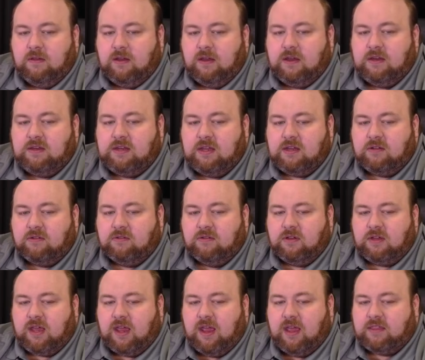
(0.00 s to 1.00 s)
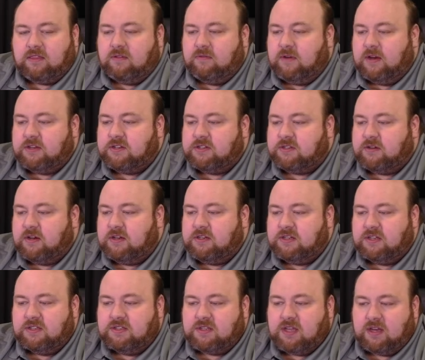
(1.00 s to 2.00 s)
And take a look at the
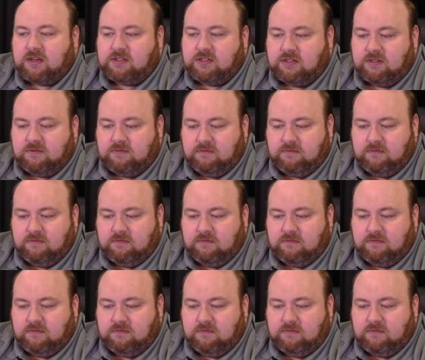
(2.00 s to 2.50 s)
registration section.